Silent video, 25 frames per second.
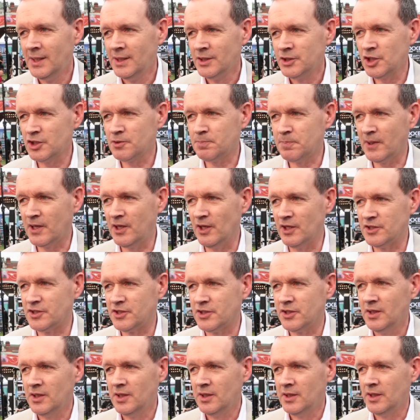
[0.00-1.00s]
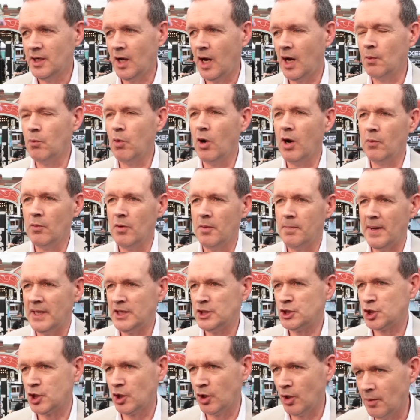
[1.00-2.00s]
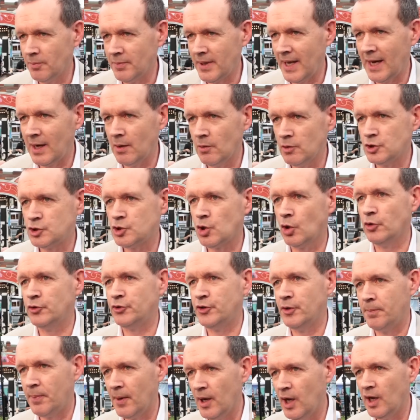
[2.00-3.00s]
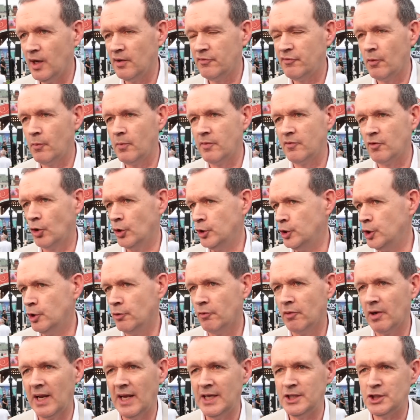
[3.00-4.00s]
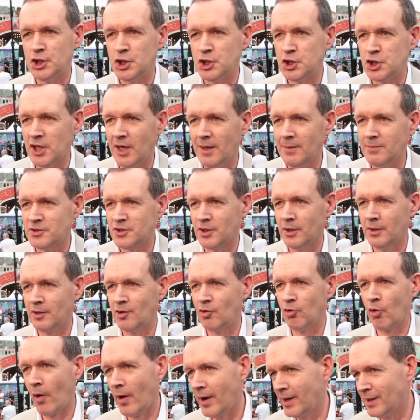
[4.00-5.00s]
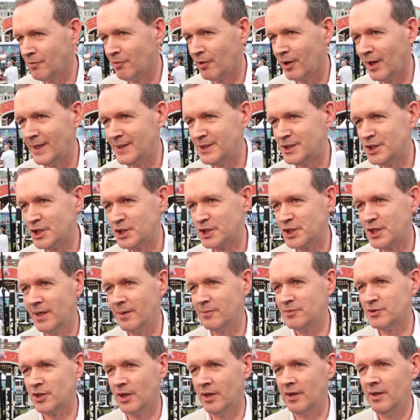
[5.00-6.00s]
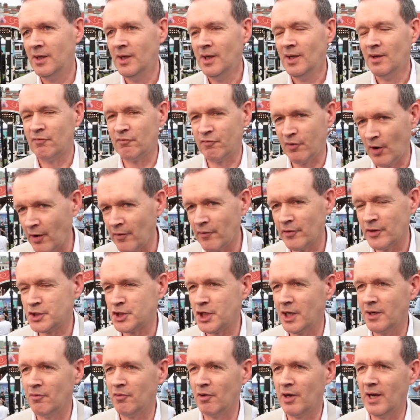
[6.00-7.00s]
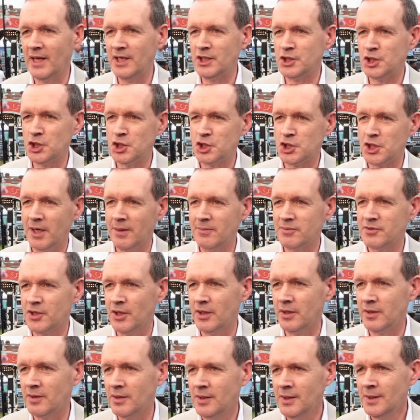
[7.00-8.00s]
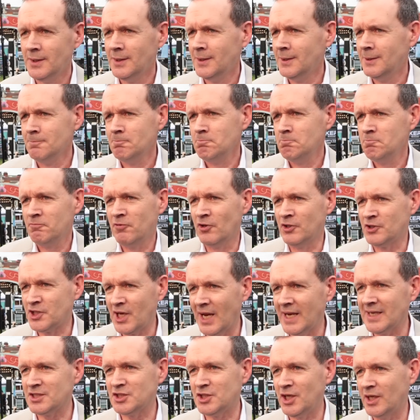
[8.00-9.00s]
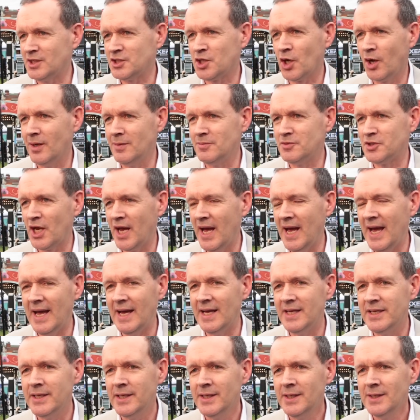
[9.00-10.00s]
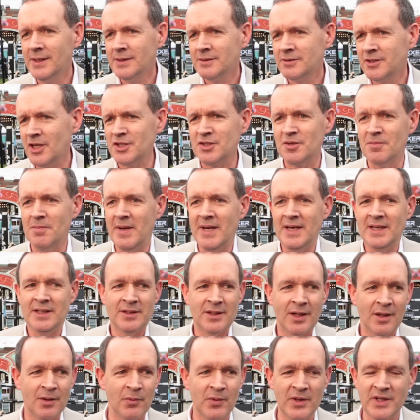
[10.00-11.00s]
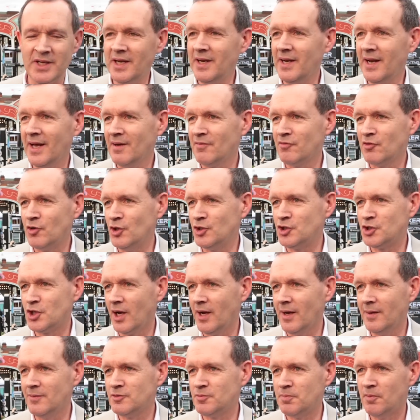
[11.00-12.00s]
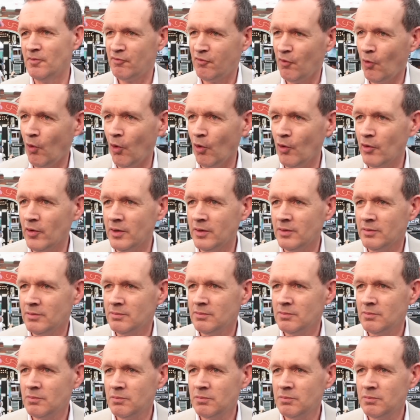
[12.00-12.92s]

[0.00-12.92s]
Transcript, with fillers: Just because you know, I work with Ben Shalom now and Todd duBoef, and we've got new relationships and growing relationships. And flourishing relationships and fantastic times ahead. Doesn't mean that we didn't have good times before and